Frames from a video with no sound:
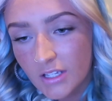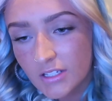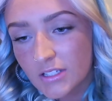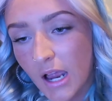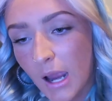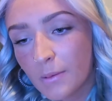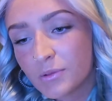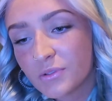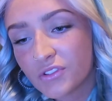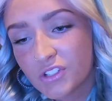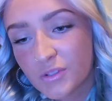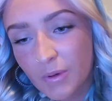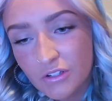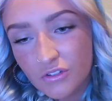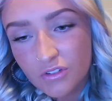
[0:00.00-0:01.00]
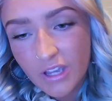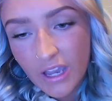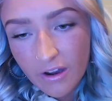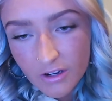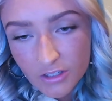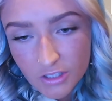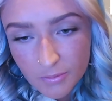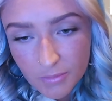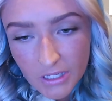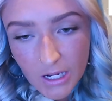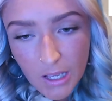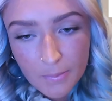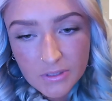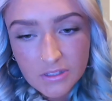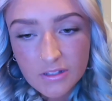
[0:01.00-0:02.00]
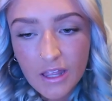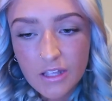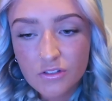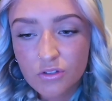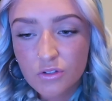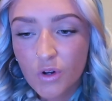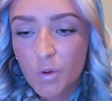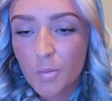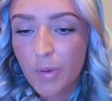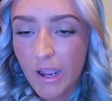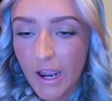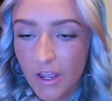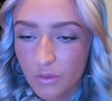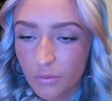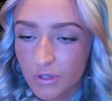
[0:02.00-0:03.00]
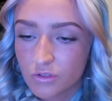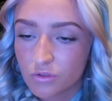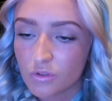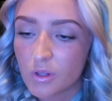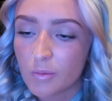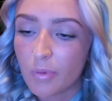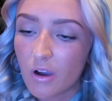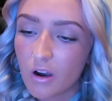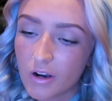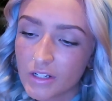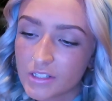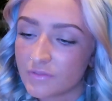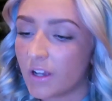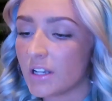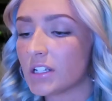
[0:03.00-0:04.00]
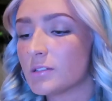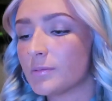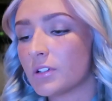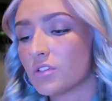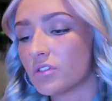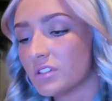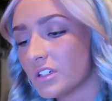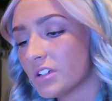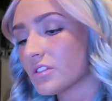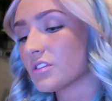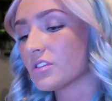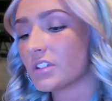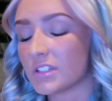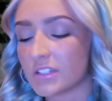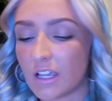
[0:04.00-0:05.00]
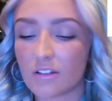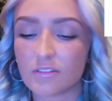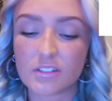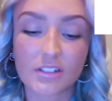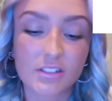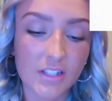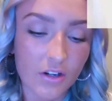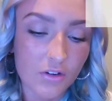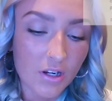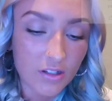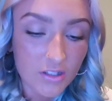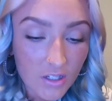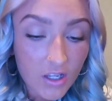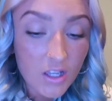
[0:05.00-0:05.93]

Times for special character meetups, lesser known pathways to the parks, finding special deals or discounts, etc.